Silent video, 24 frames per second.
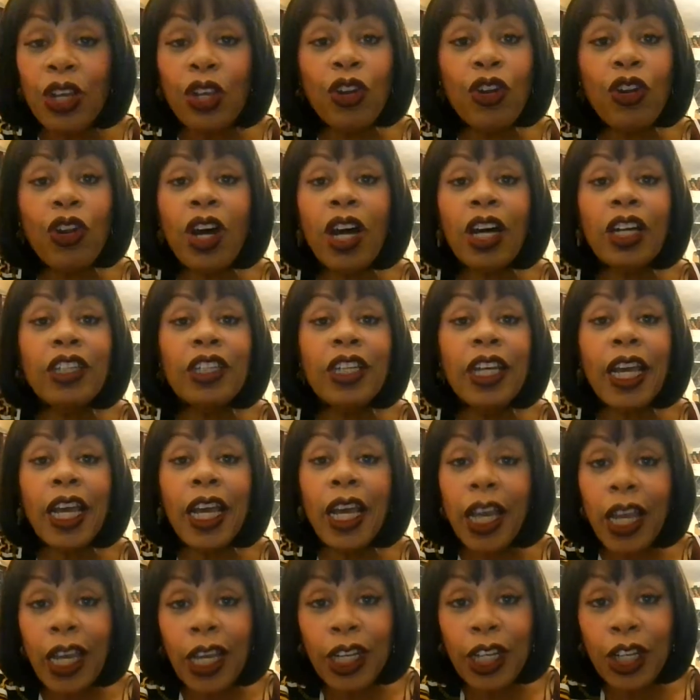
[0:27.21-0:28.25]
You're not under
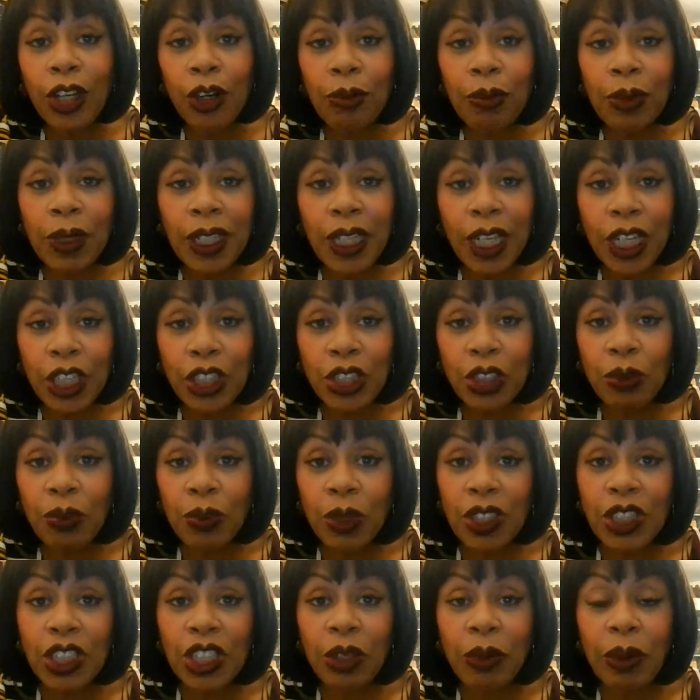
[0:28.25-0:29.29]
any obligation
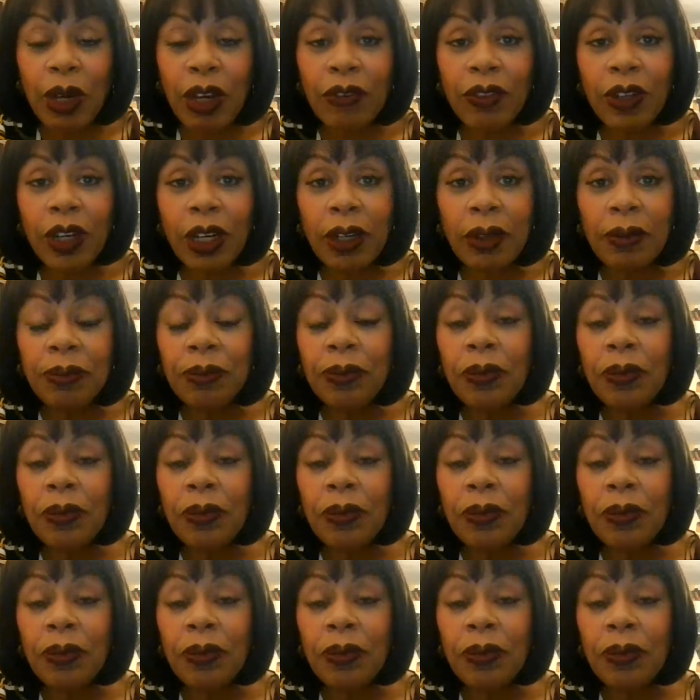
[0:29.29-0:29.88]
whatsoever.